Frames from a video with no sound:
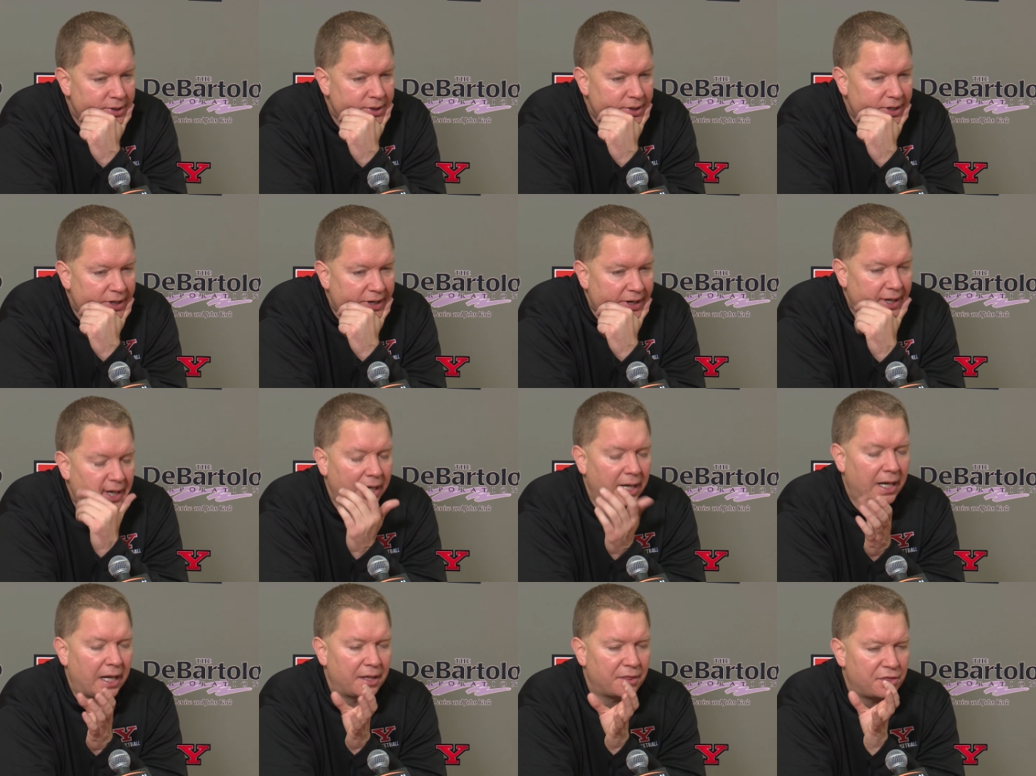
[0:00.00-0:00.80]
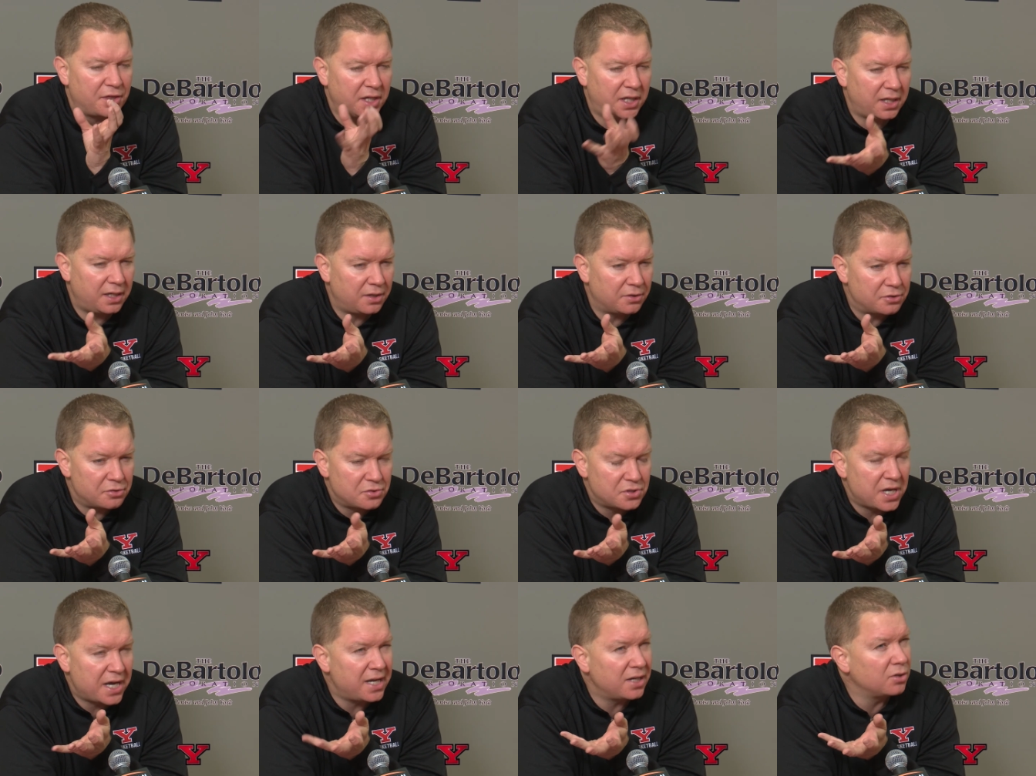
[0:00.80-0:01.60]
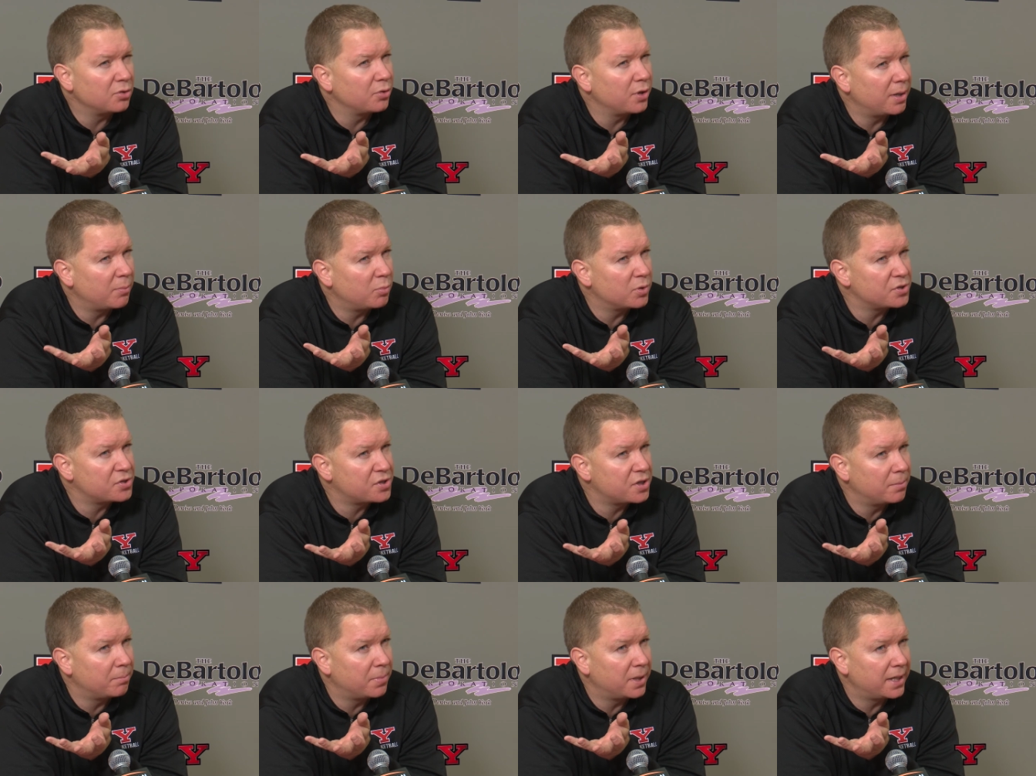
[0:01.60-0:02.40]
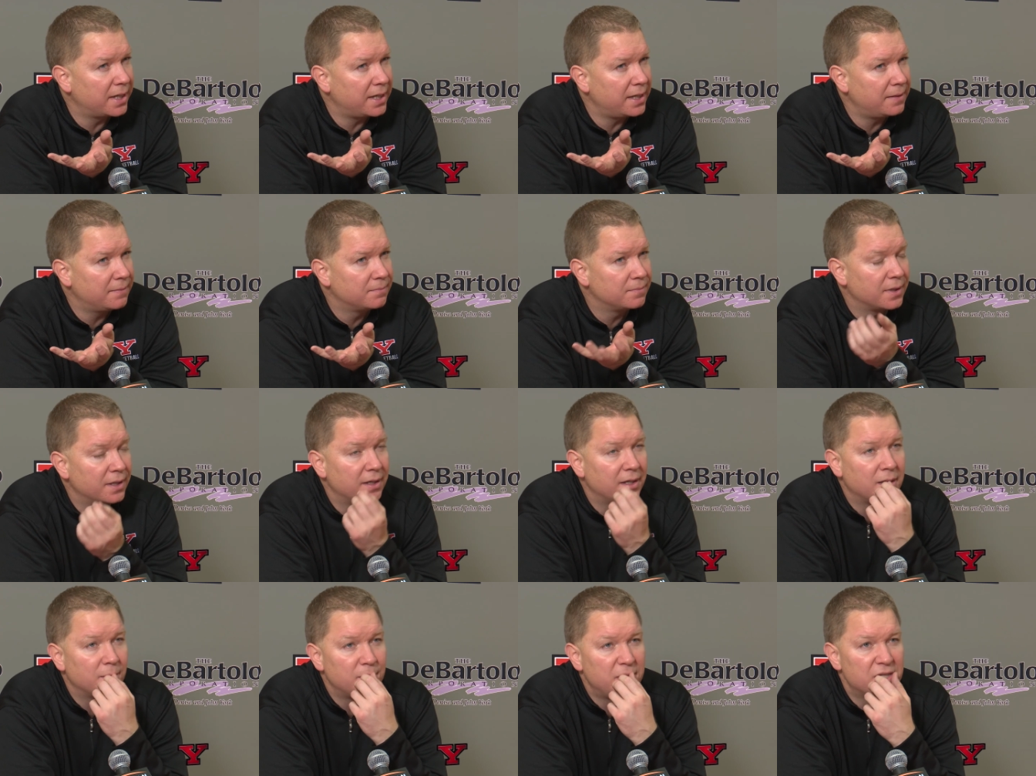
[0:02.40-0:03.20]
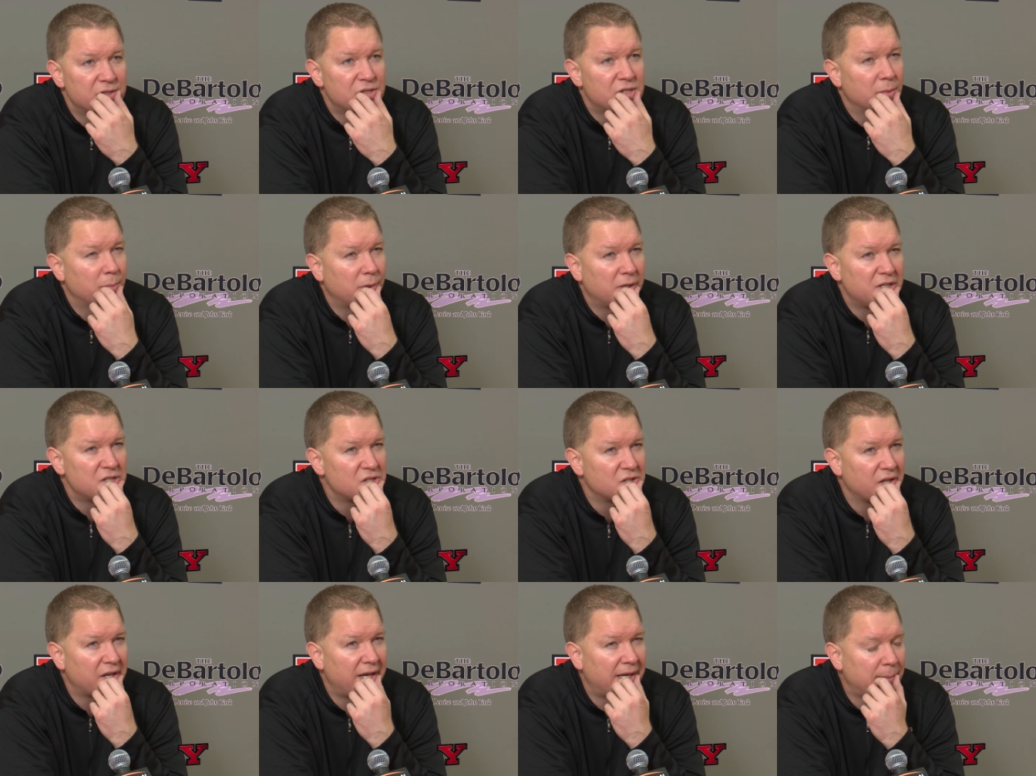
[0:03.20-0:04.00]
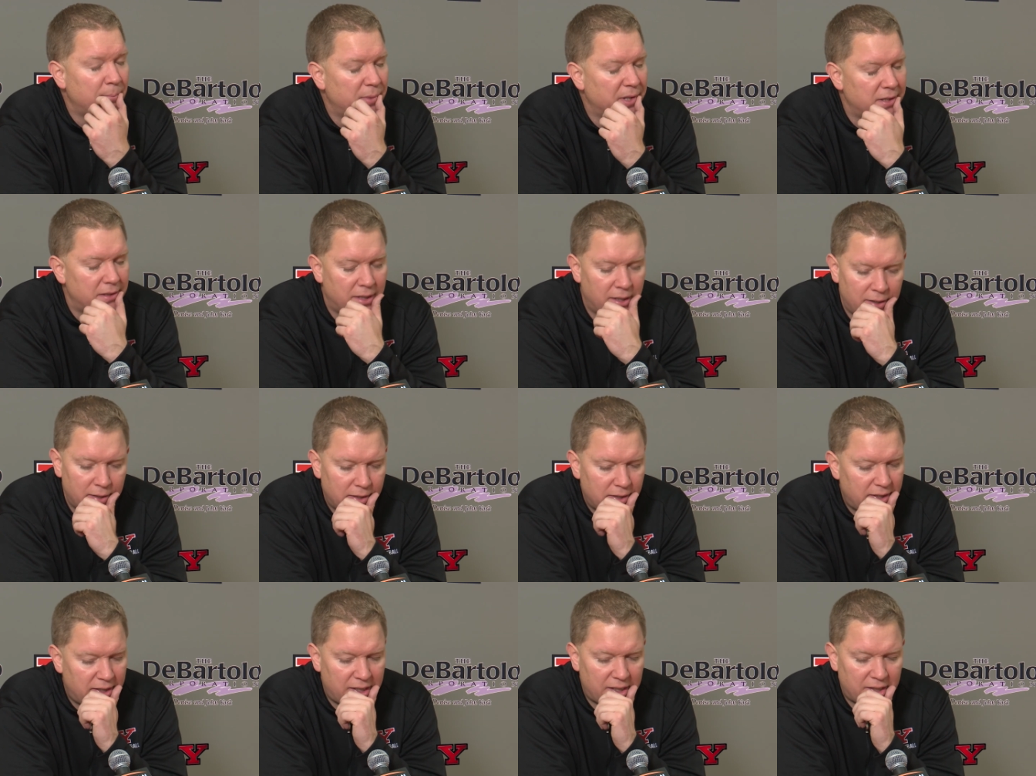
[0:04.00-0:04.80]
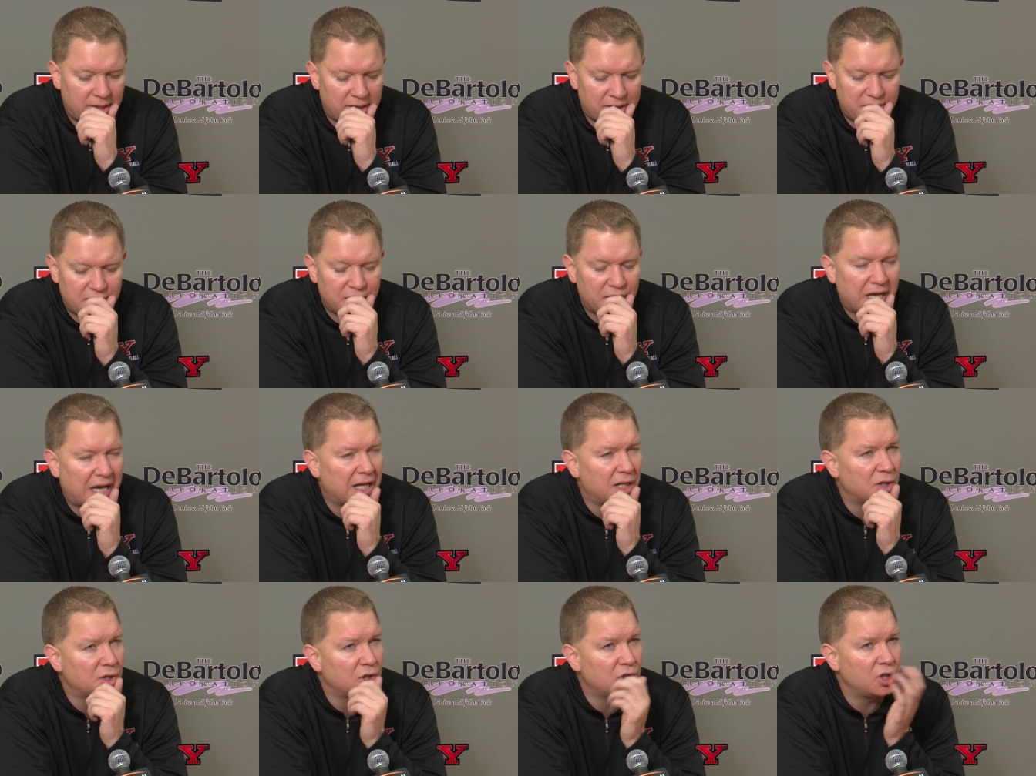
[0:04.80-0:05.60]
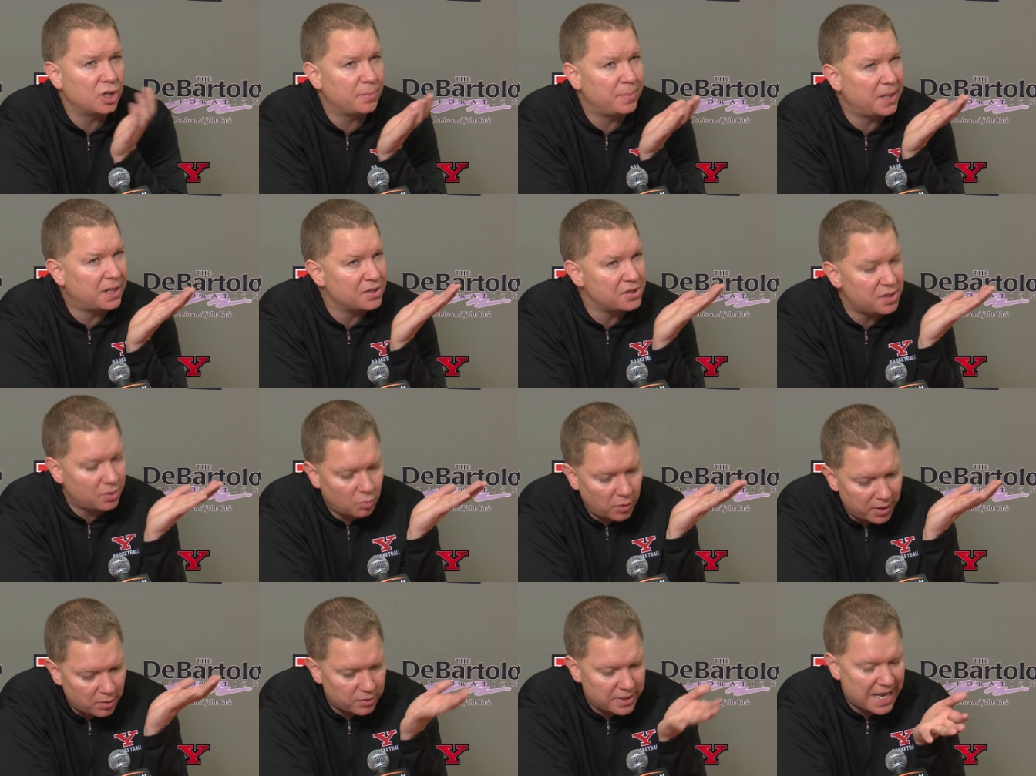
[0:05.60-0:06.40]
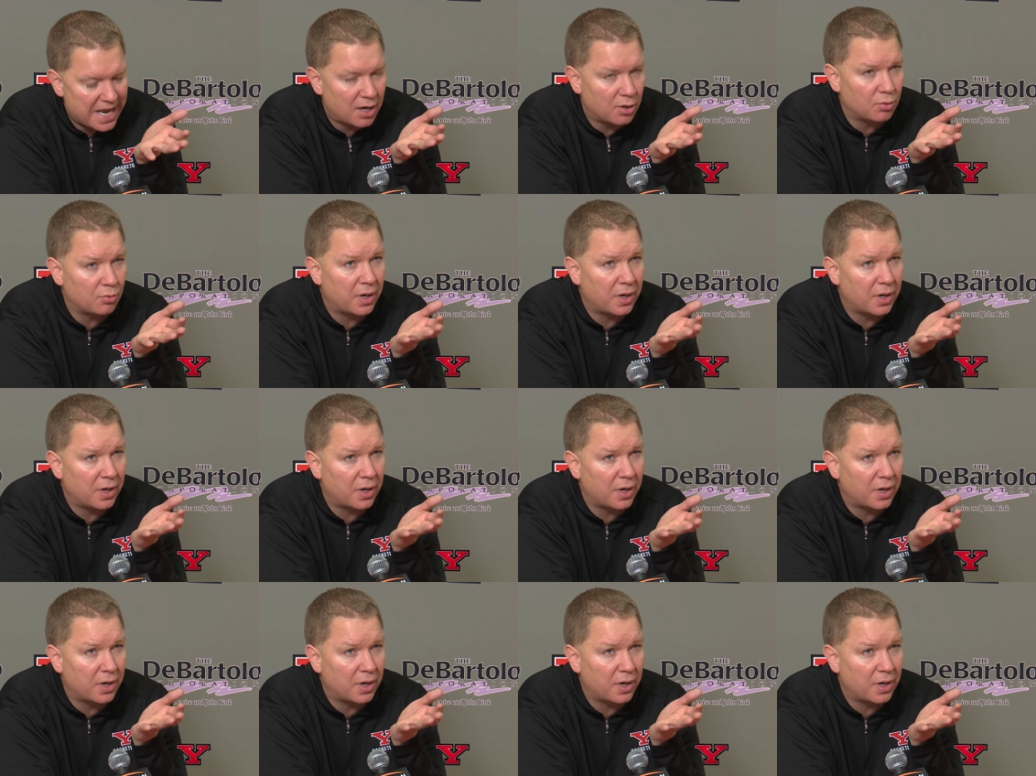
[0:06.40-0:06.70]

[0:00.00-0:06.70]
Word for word: and I, I think he either tangled up with somebody, um, hit somebody's leg, but it, it, did not look good because he went down